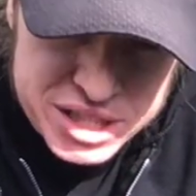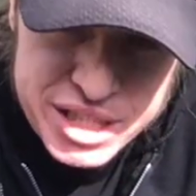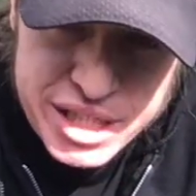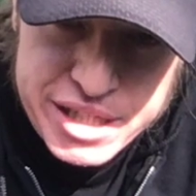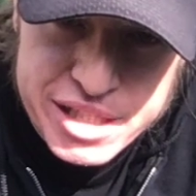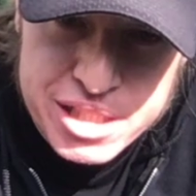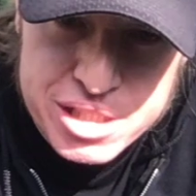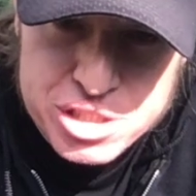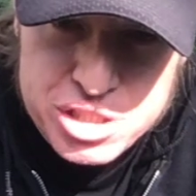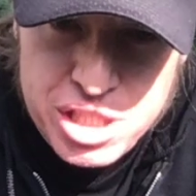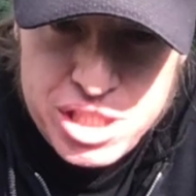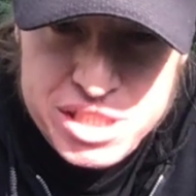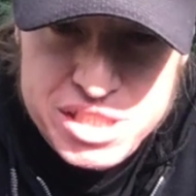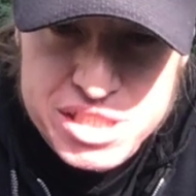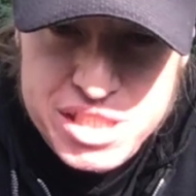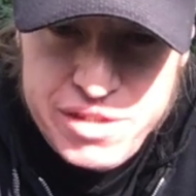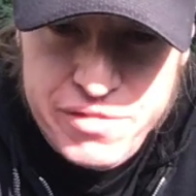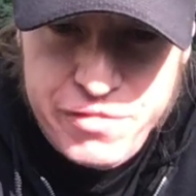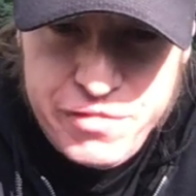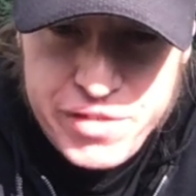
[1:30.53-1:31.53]
taking
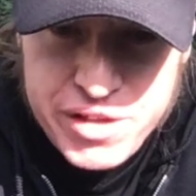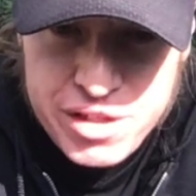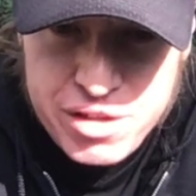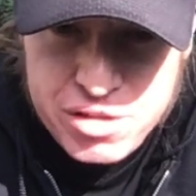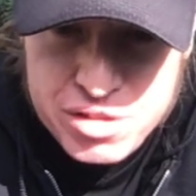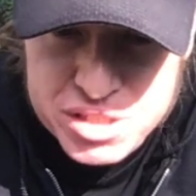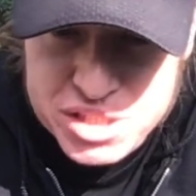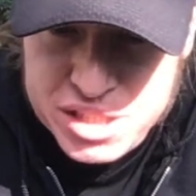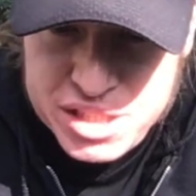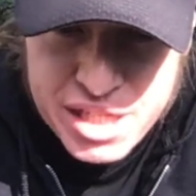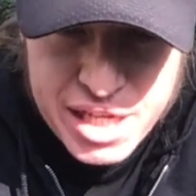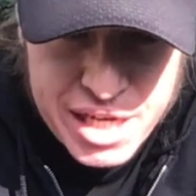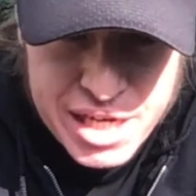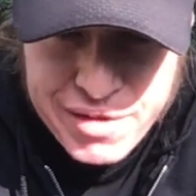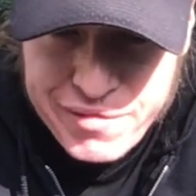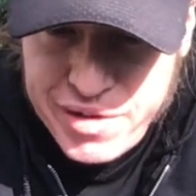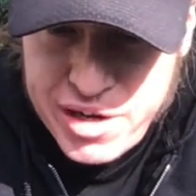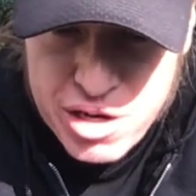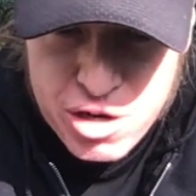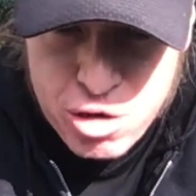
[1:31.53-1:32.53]
Justin Fields, kind
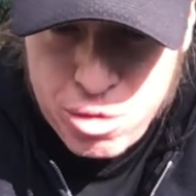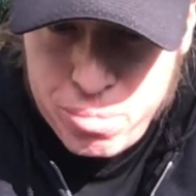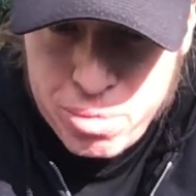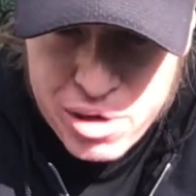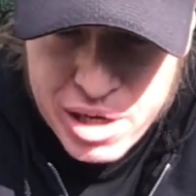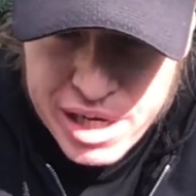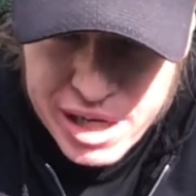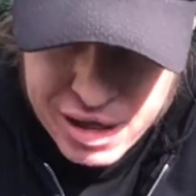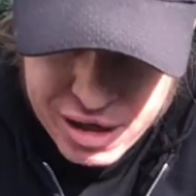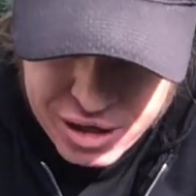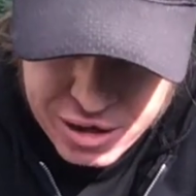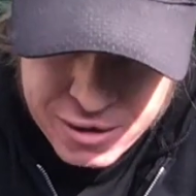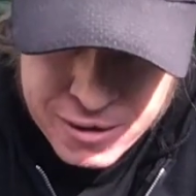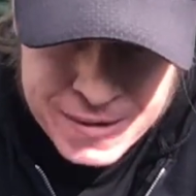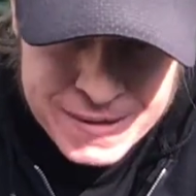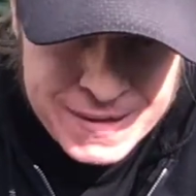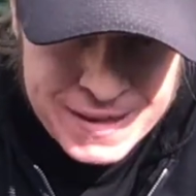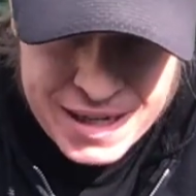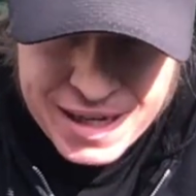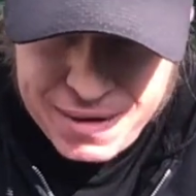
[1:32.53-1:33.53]
of a
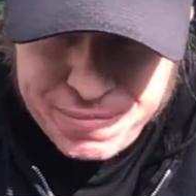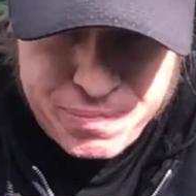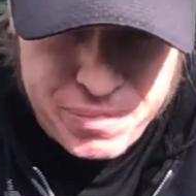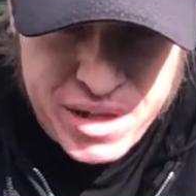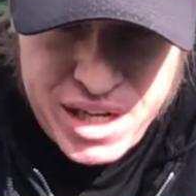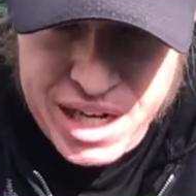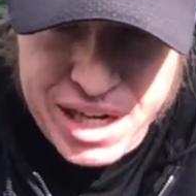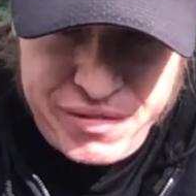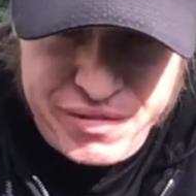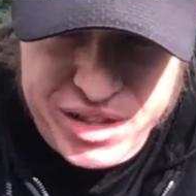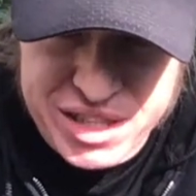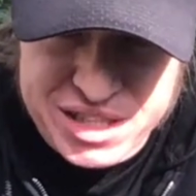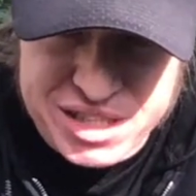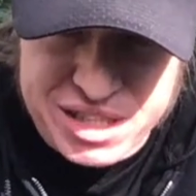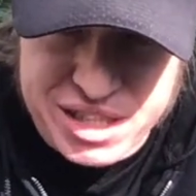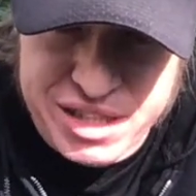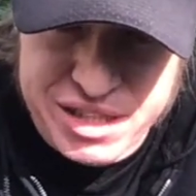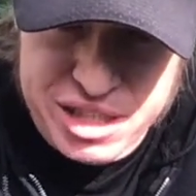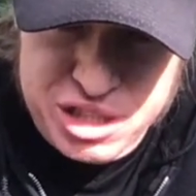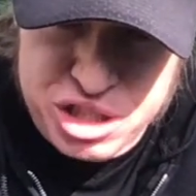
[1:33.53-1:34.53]
no-brainer.
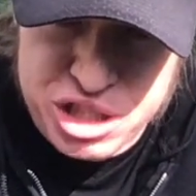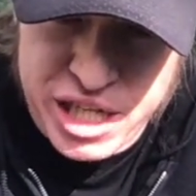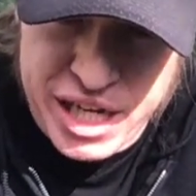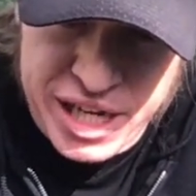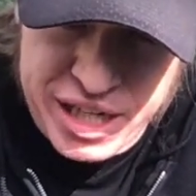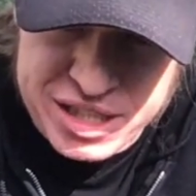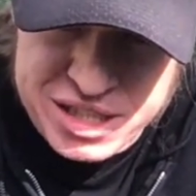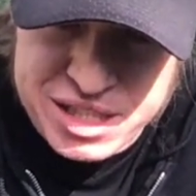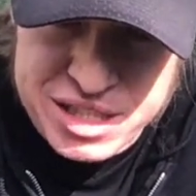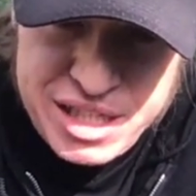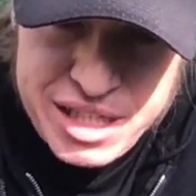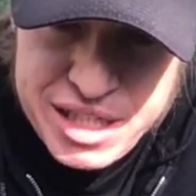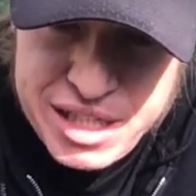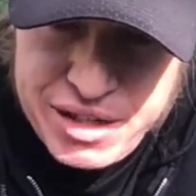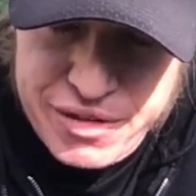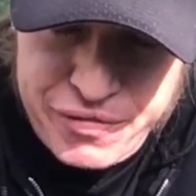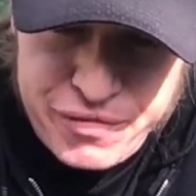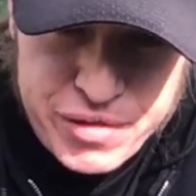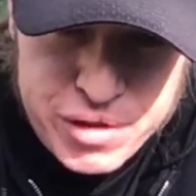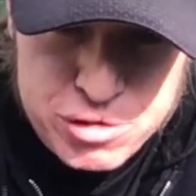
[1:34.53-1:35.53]
Obviously, the Jags need a
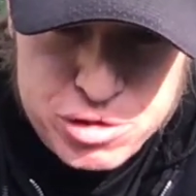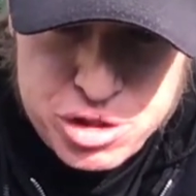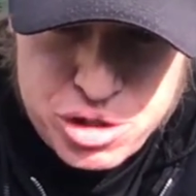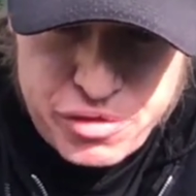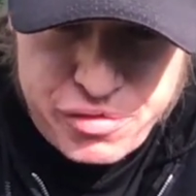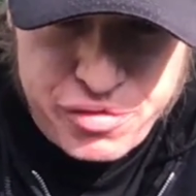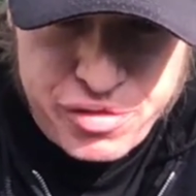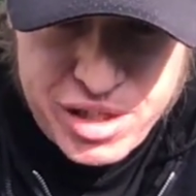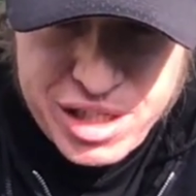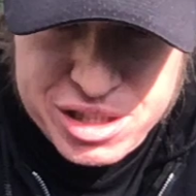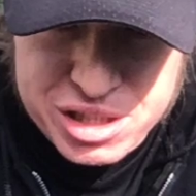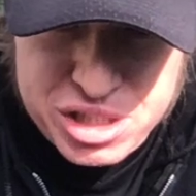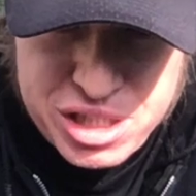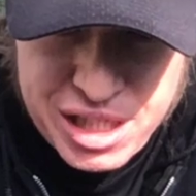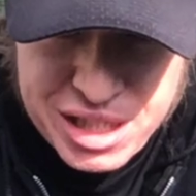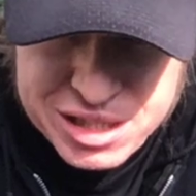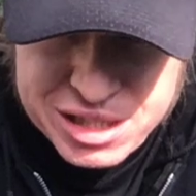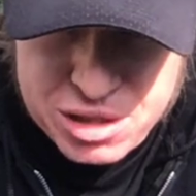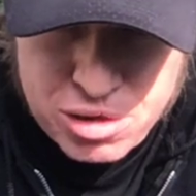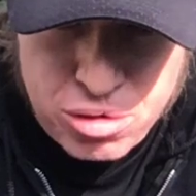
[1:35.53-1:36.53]
future
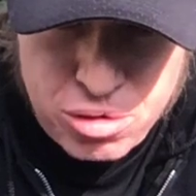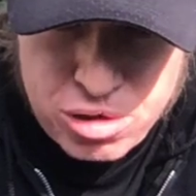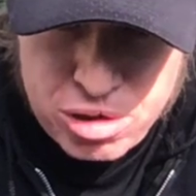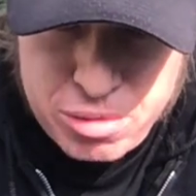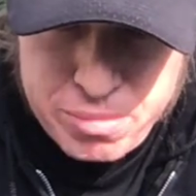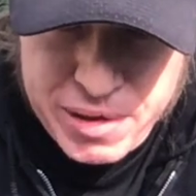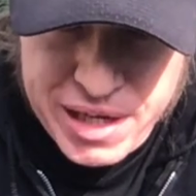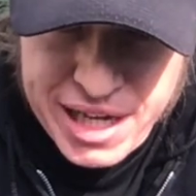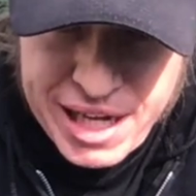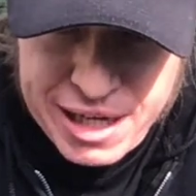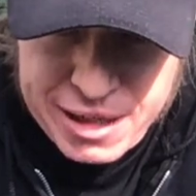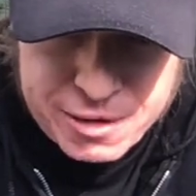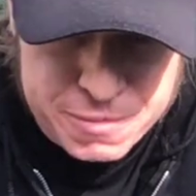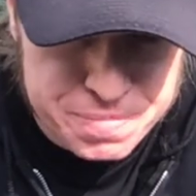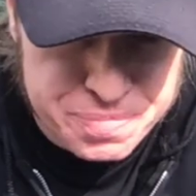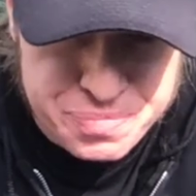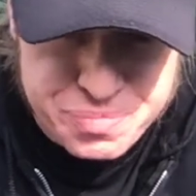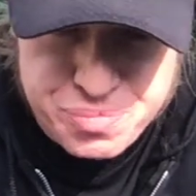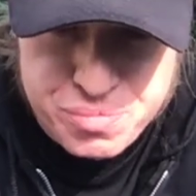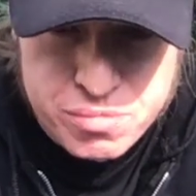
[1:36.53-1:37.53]
franchise quarterback,
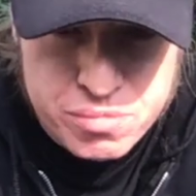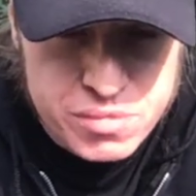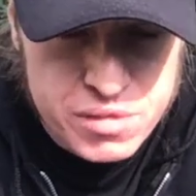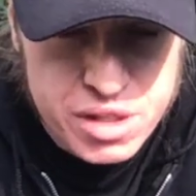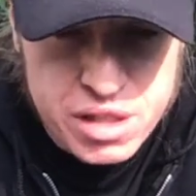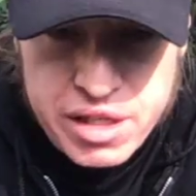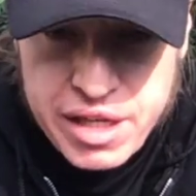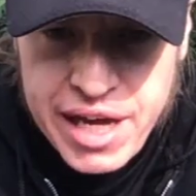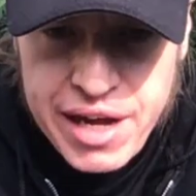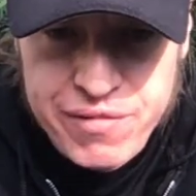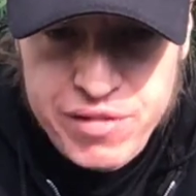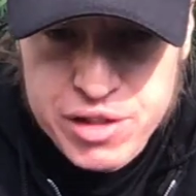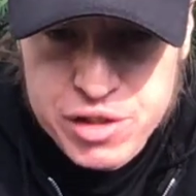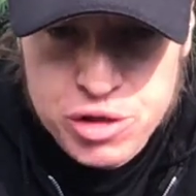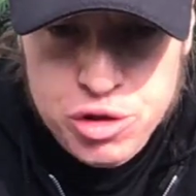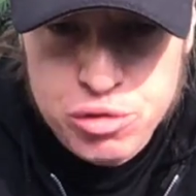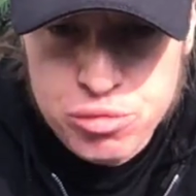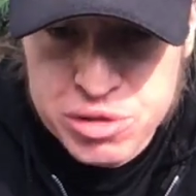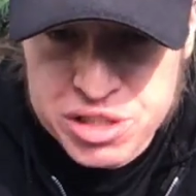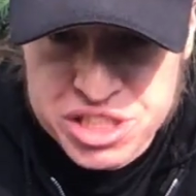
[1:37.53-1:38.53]
have a
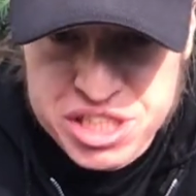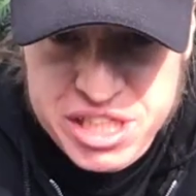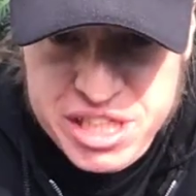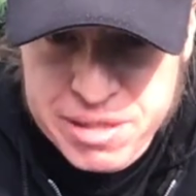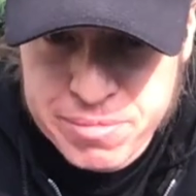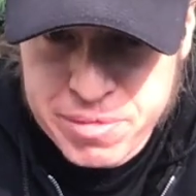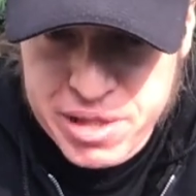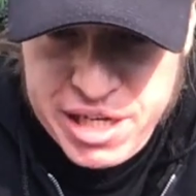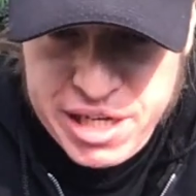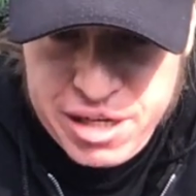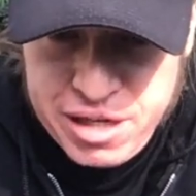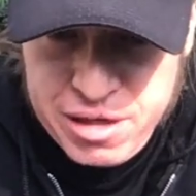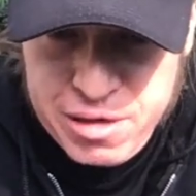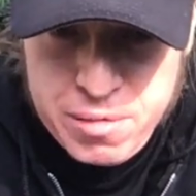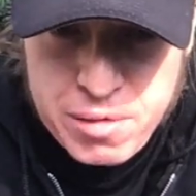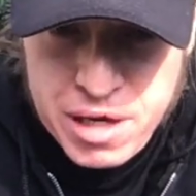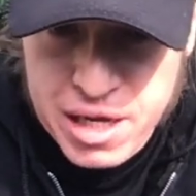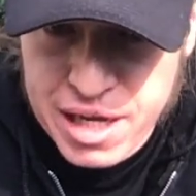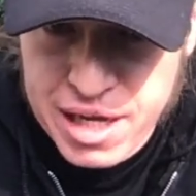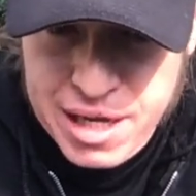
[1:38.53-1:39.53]
new regime there,
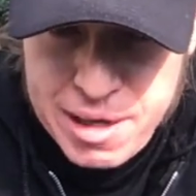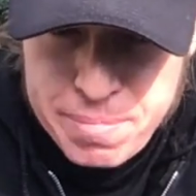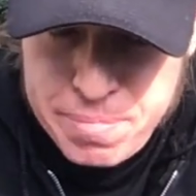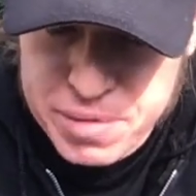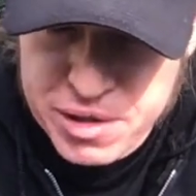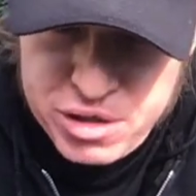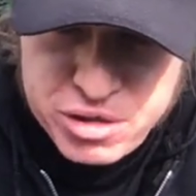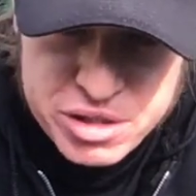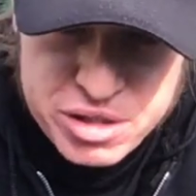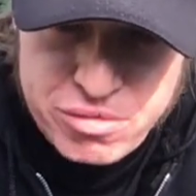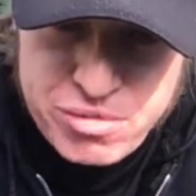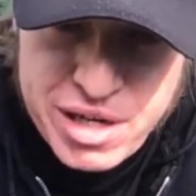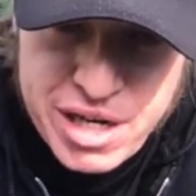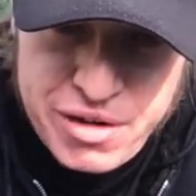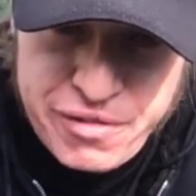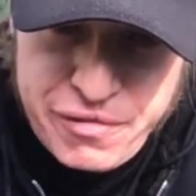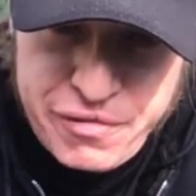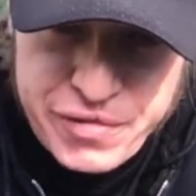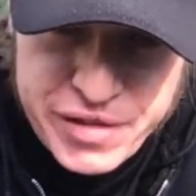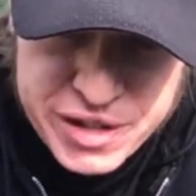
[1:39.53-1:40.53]
build
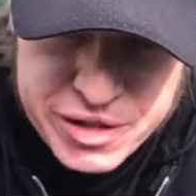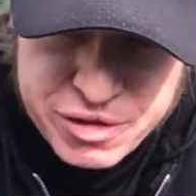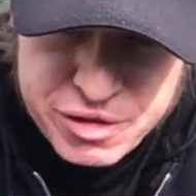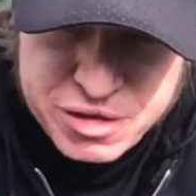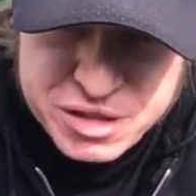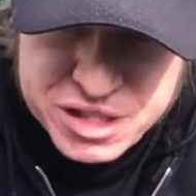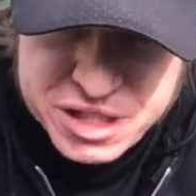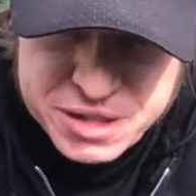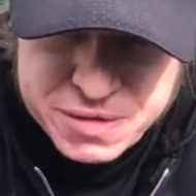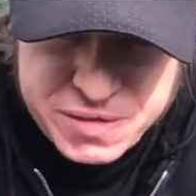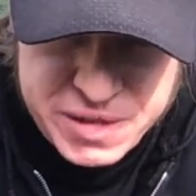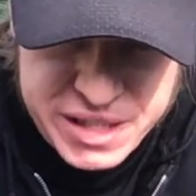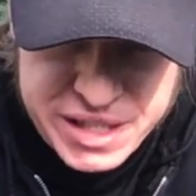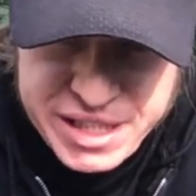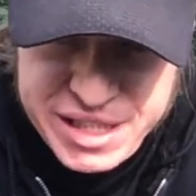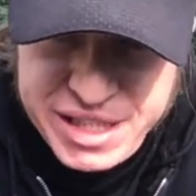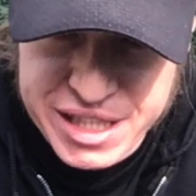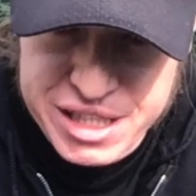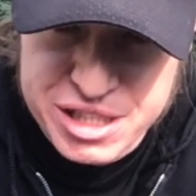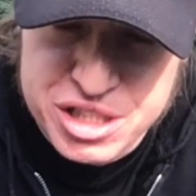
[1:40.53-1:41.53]
around Fields. He
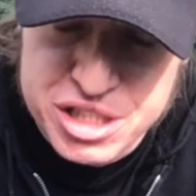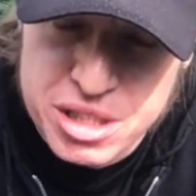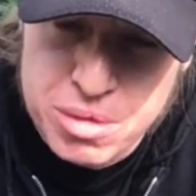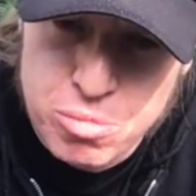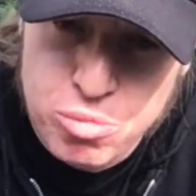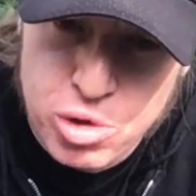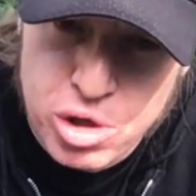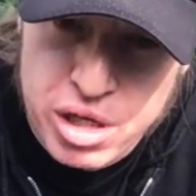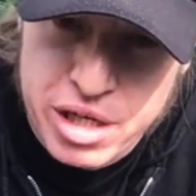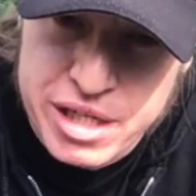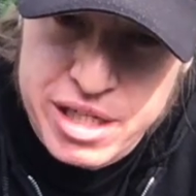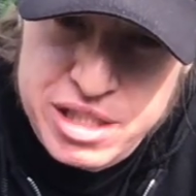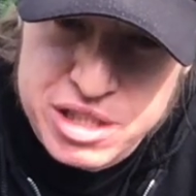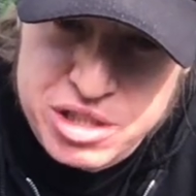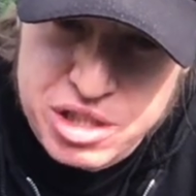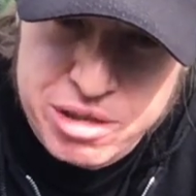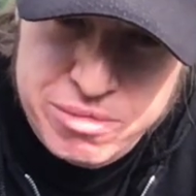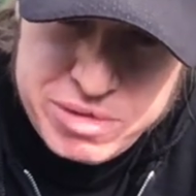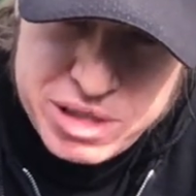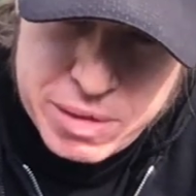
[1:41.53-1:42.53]
needs some work in
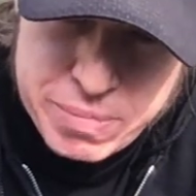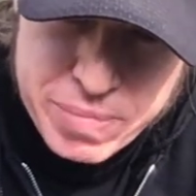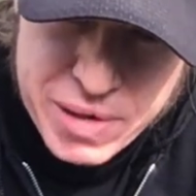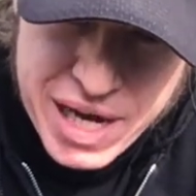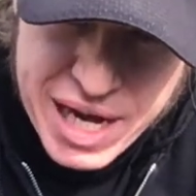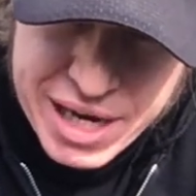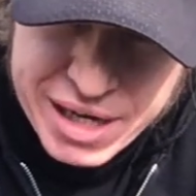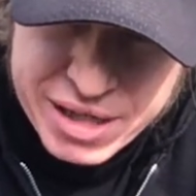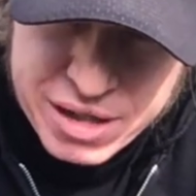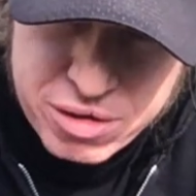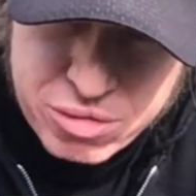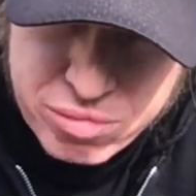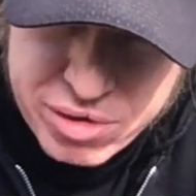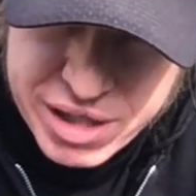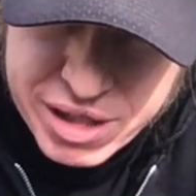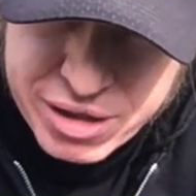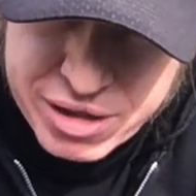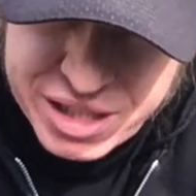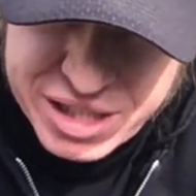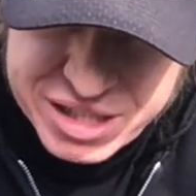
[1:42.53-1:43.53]
terms of pocket
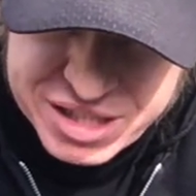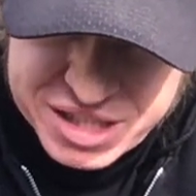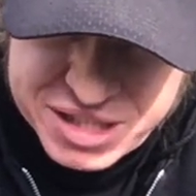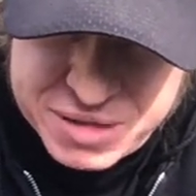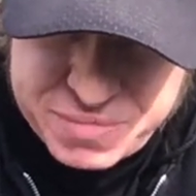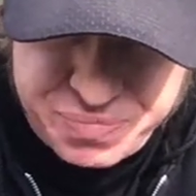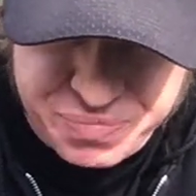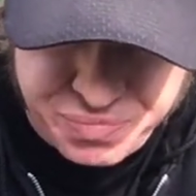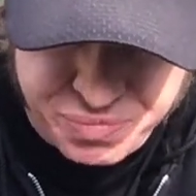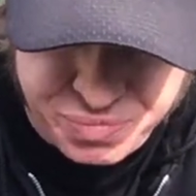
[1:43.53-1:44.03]
awareness,